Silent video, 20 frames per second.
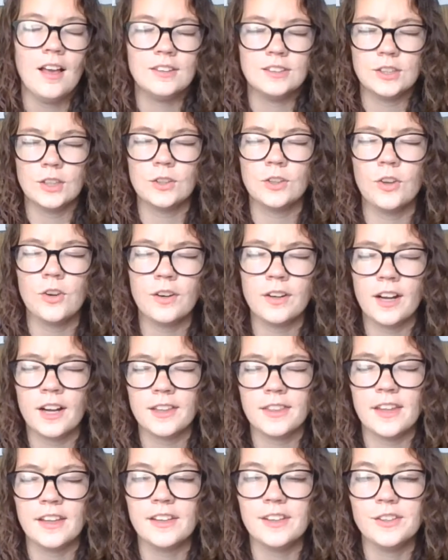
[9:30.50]
So Lord, I
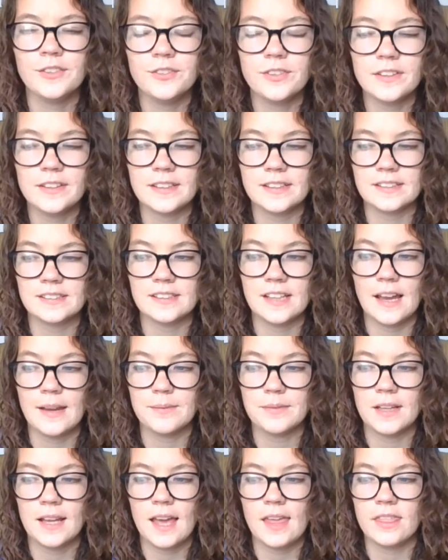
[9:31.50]
thank you for this
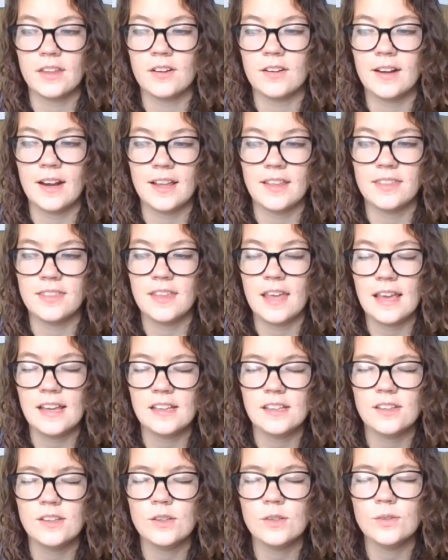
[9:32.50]
time together, and I
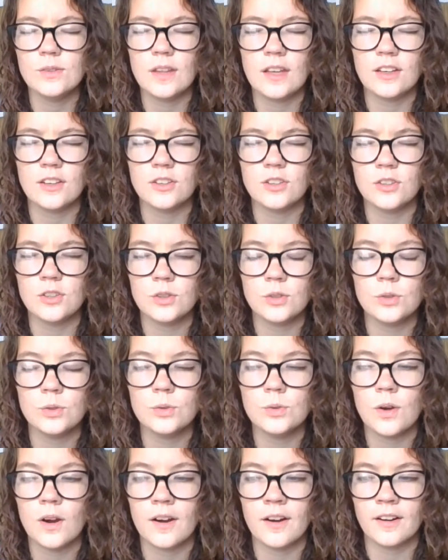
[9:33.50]
thank you that
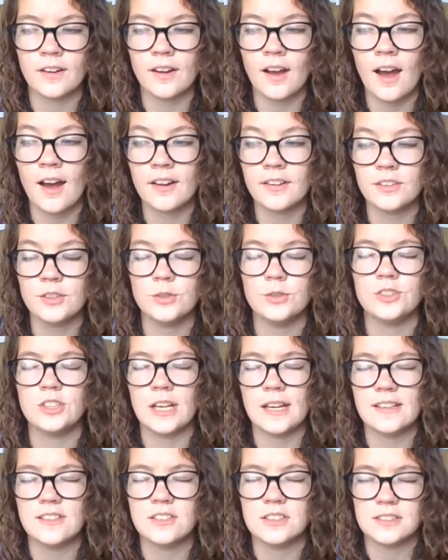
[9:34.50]
you are a God who
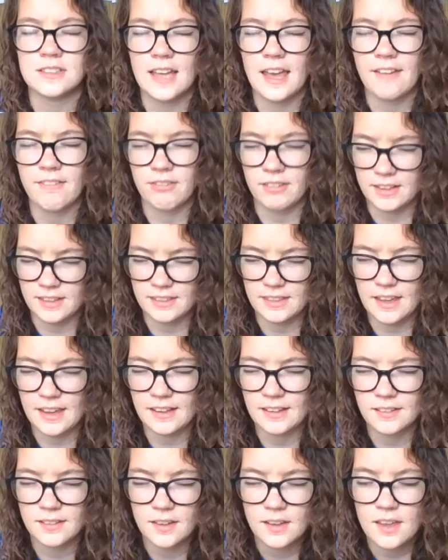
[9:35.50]
changes
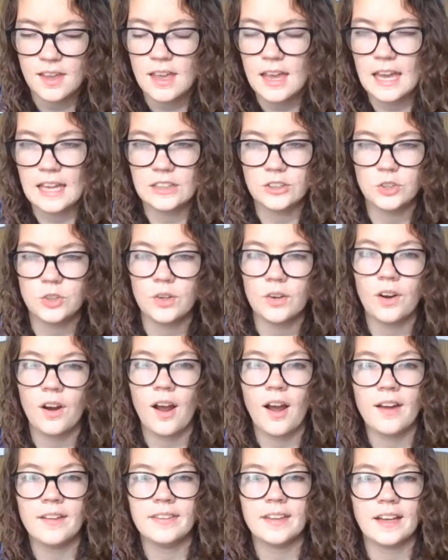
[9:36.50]
everything, and you're a
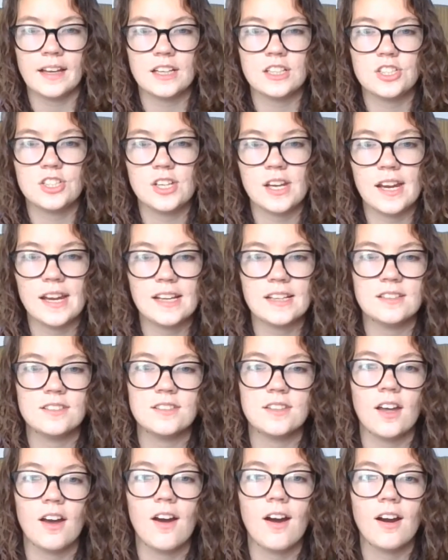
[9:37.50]
God that can change
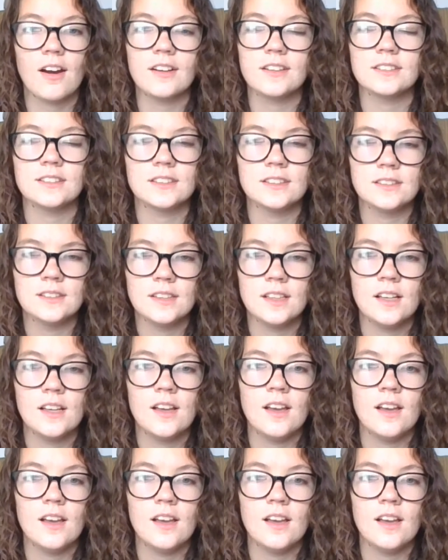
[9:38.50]
the hearts